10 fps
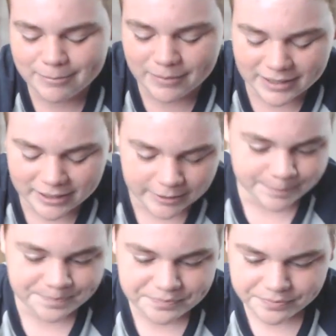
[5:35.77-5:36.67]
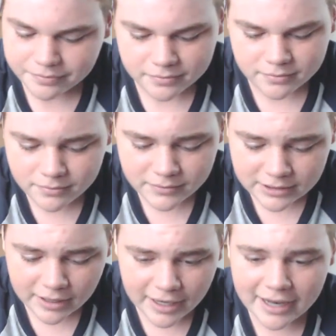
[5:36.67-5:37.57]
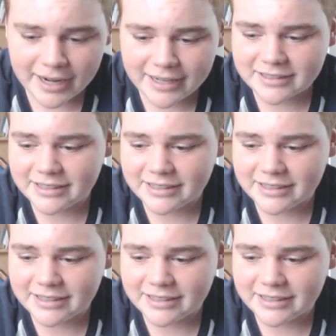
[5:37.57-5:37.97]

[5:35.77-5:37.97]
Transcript: But and I guess